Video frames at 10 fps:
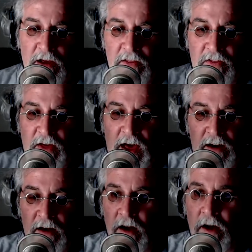
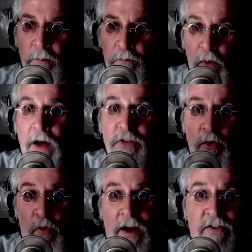that um, bought
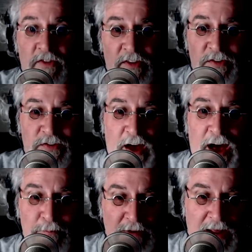the rights to the
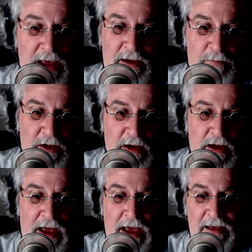Saab name,
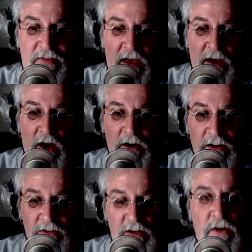and they are
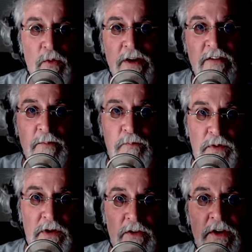continuing to
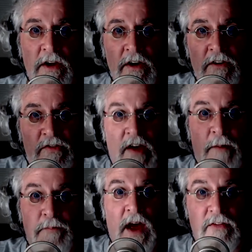build
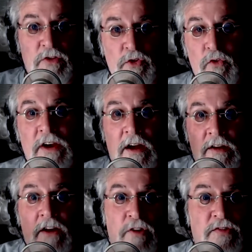Saab 93
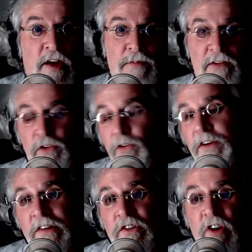electric Saab
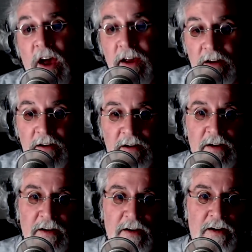93s in China.
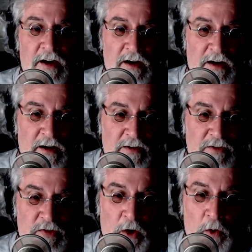Uh,
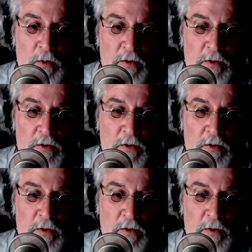so